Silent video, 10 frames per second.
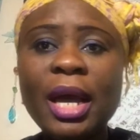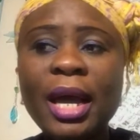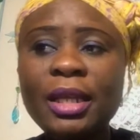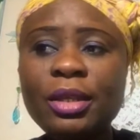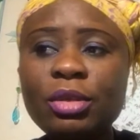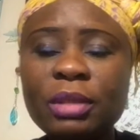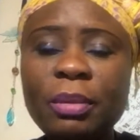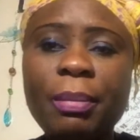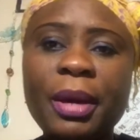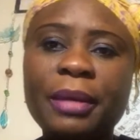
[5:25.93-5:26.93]
and
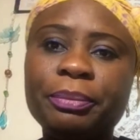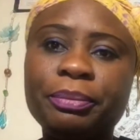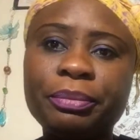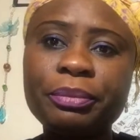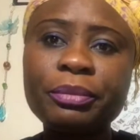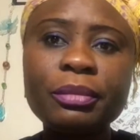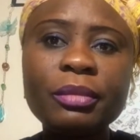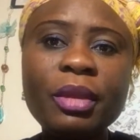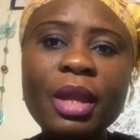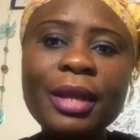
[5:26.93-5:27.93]
newspaper.
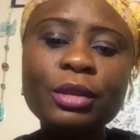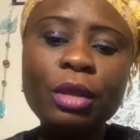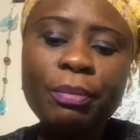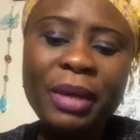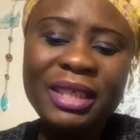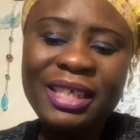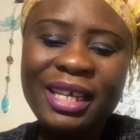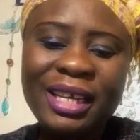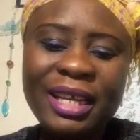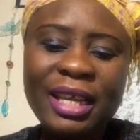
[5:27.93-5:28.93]
So
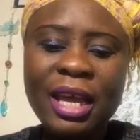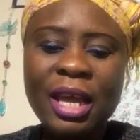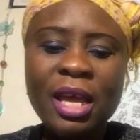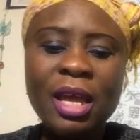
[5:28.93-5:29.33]
basically,